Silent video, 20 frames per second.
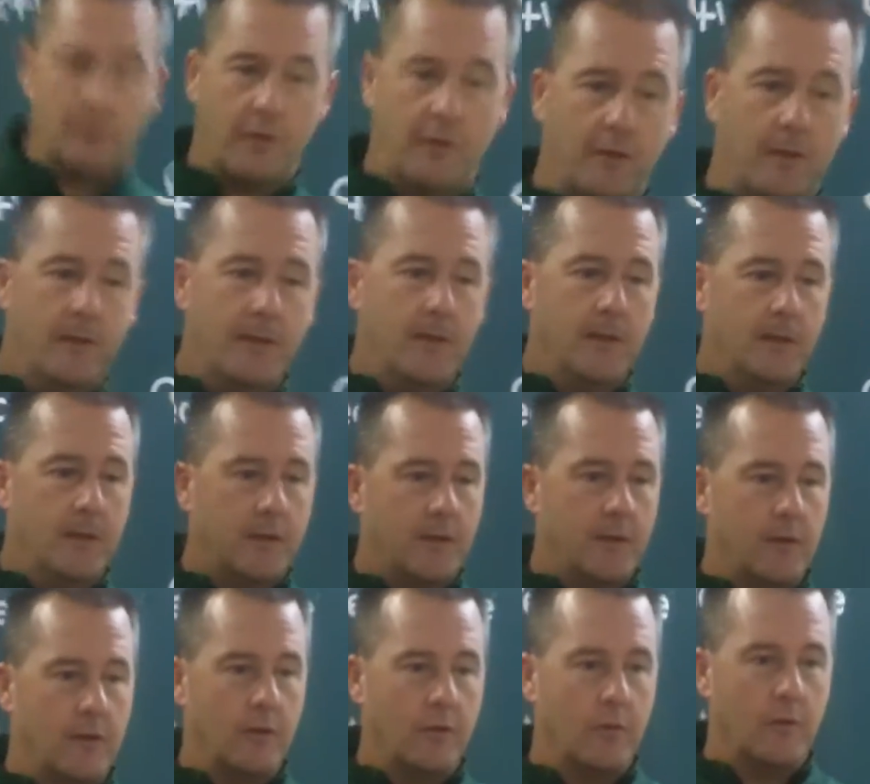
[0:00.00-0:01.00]
And,
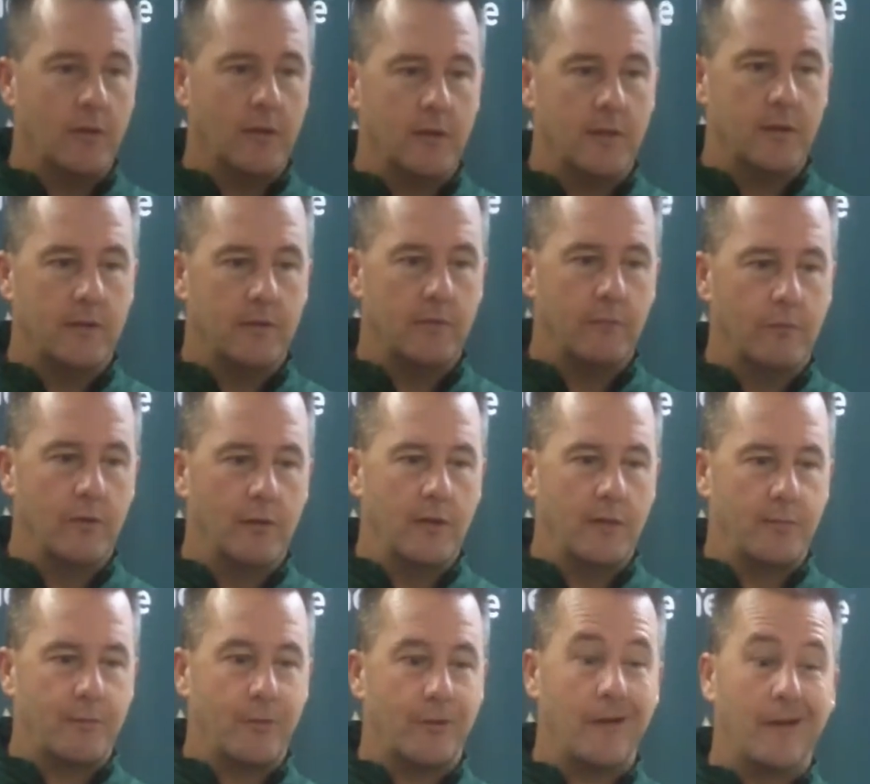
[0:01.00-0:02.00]
you know,
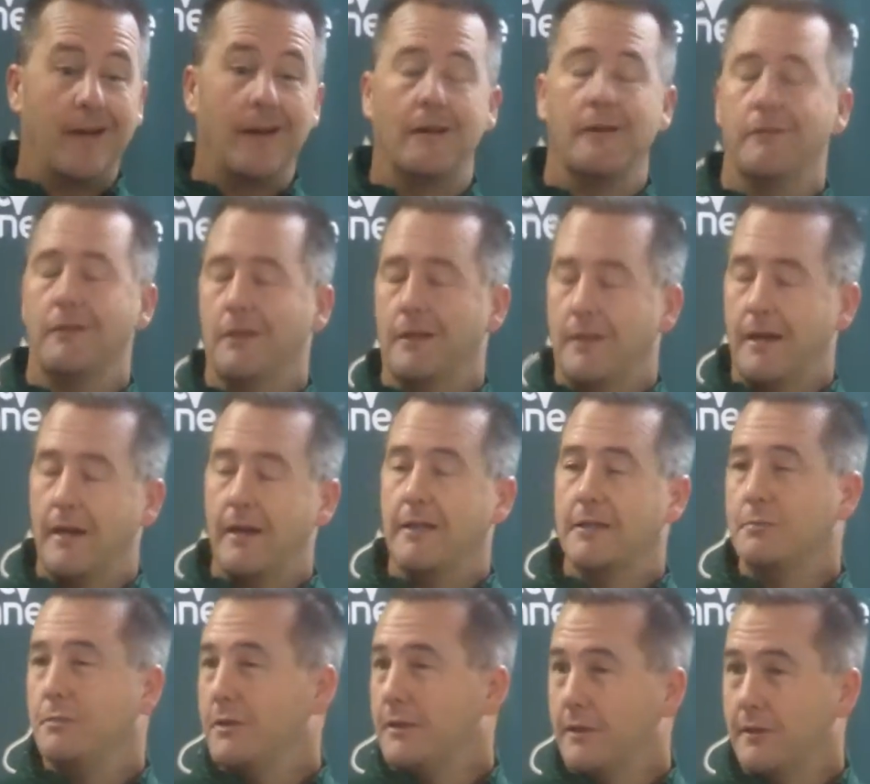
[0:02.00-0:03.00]
really proud of the
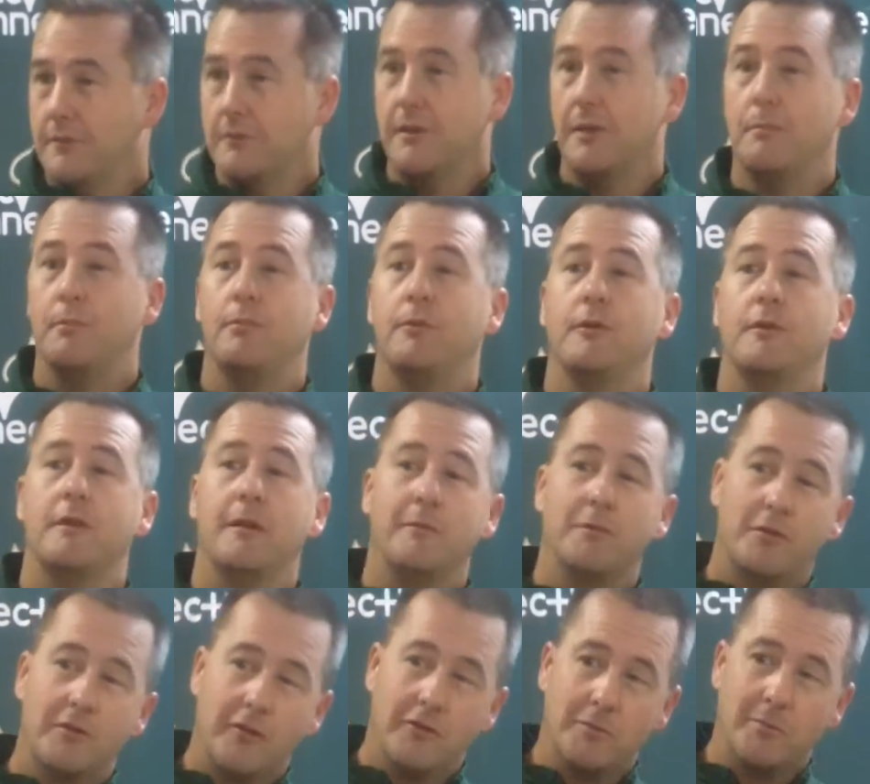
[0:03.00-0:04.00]
guys because they put
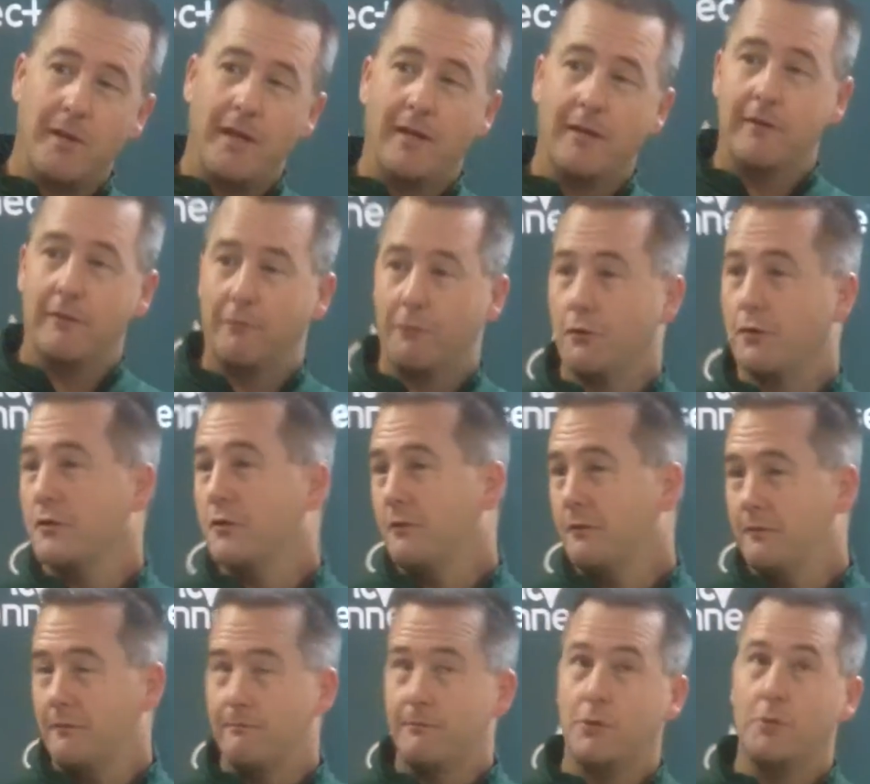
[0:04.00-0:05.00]
themselves back in the first
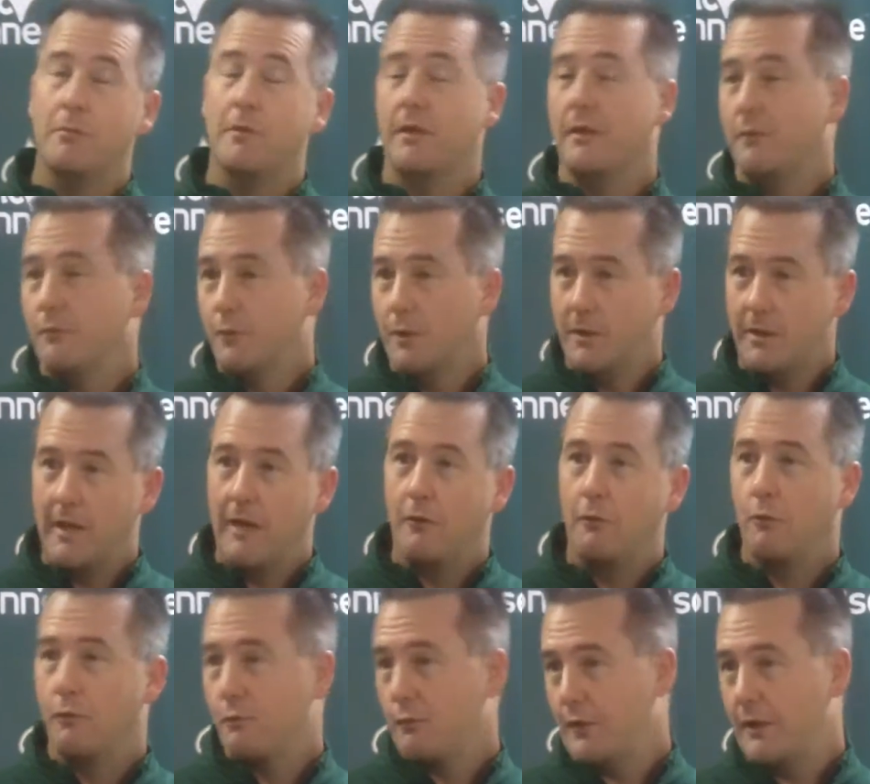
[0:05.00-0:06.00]
2 minutes. We got
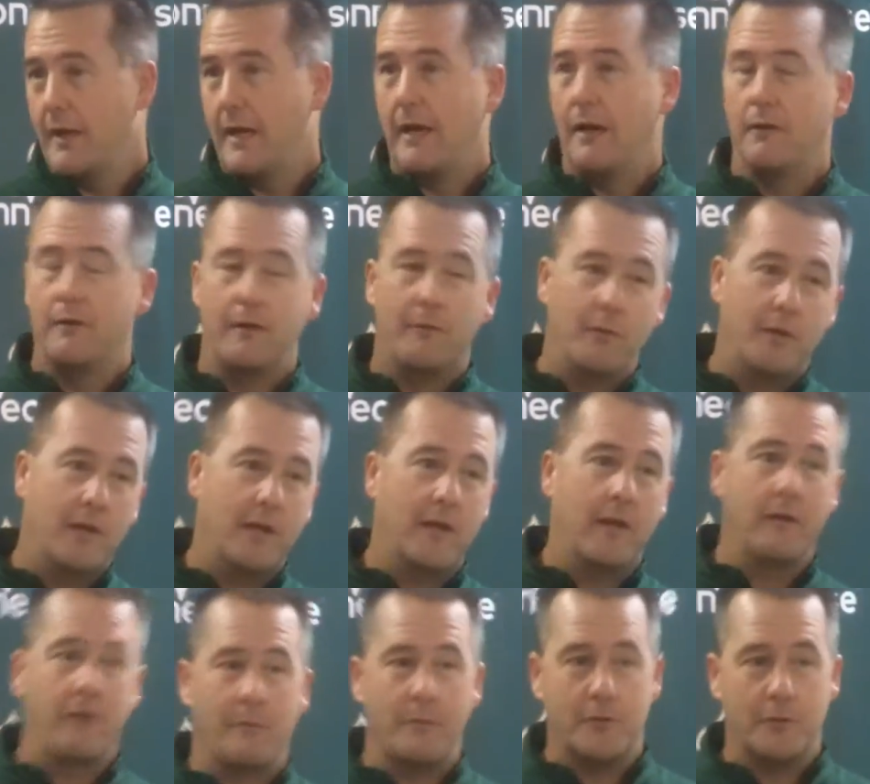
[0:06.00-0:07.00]
with three and out, and then we get
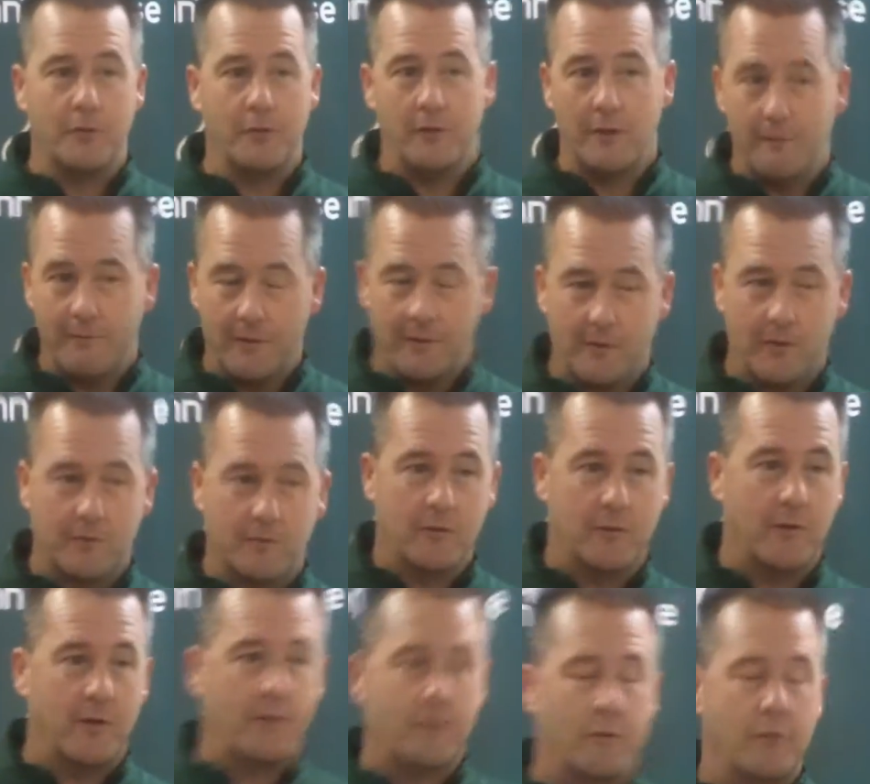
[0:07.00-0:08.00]
another opportunity. Defense gets a
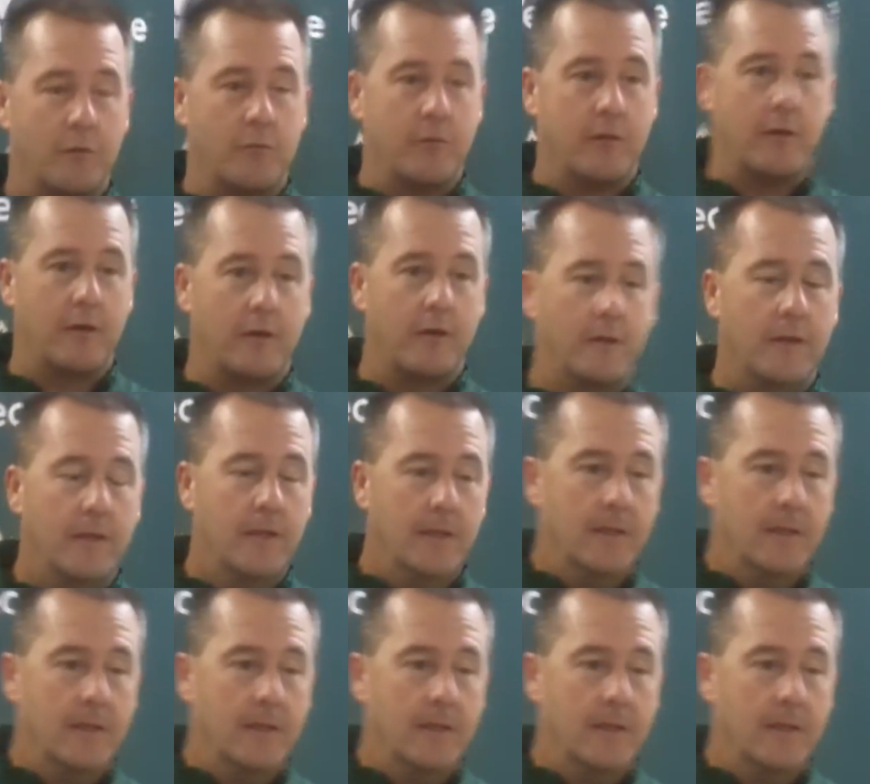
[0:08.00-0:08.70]
great turnover there.